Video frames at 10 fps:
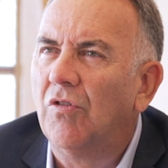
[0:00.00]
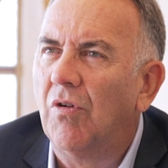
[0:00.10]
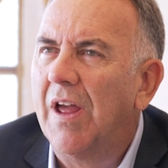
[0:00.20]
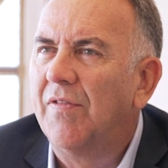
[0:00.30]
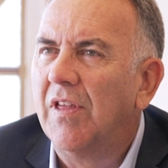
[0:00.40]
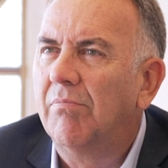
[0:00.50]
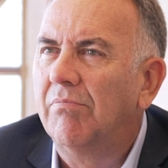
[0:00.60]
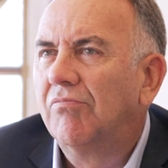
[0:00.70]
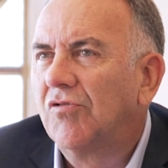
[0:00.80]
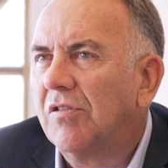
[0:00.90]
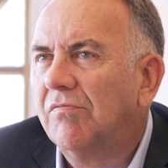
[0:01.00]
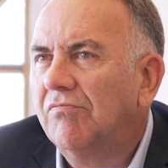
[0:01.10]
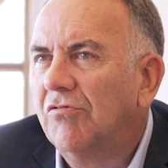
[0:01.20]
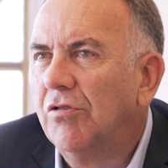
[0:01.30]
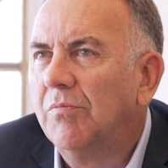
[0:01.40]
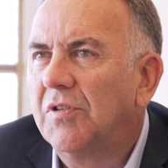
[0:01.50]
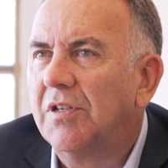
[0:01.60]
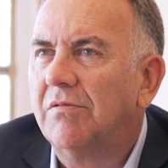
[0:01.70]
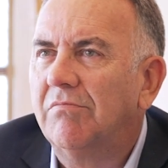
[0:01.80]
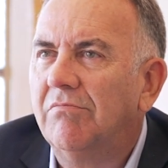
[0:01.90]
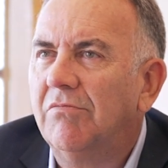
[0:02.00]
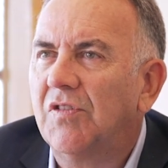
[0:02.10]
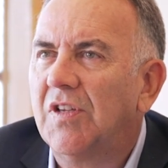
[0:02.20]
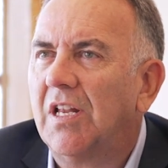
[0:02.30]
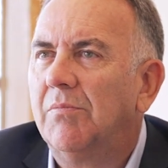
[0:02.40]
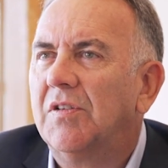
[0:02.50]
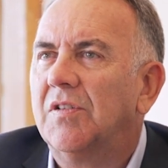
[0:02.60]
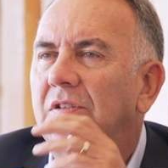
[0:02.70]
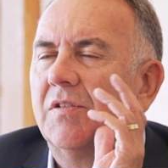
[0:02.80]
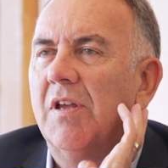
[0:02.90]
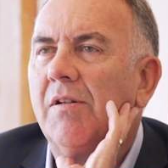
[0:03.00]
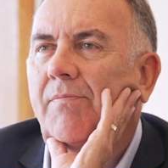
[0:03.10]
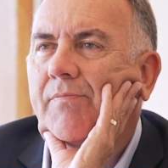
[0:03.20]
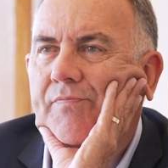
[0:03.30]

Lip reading: or ethnic sort of groups that were selling businesses then?